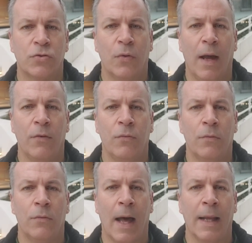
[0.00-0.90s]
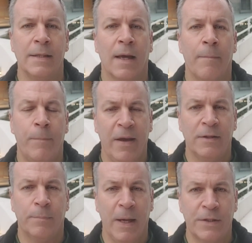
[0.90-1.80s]
these rallies
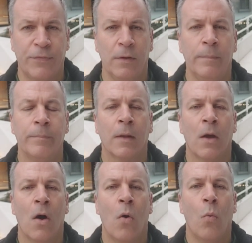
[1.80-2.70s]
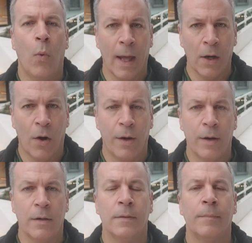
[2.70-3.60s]
peaceful,
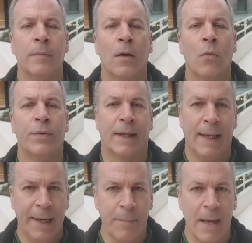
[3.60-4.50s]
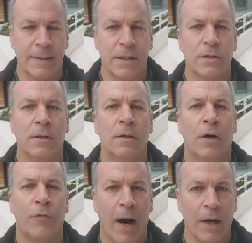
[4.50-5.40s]
well-ordered, with a clear message
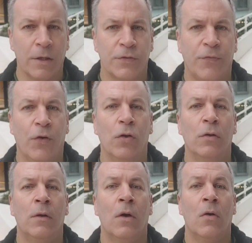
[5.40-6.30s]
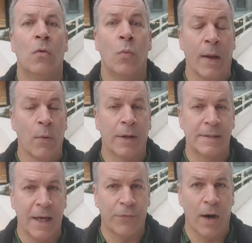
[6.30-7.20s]
of Ireland is full, we
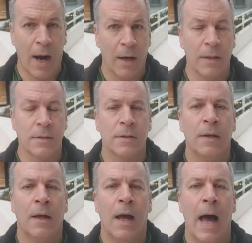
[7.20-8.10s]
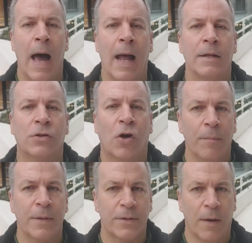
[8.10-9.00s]
want a safer Ireland, and
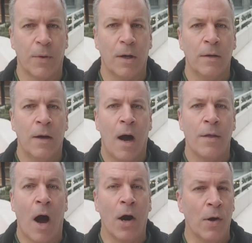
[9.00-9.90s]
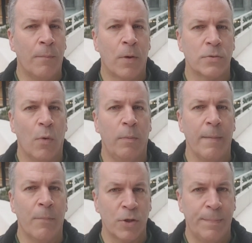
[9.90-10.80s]
come the summer, our numbers will
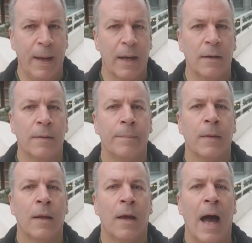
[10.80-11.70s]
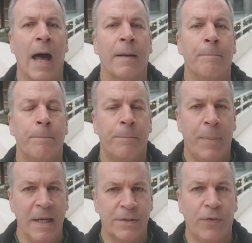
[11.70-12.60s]
be much bigger, and a
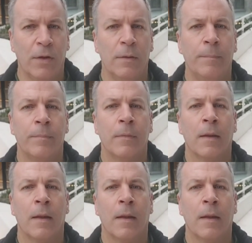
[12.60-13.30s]
peaceful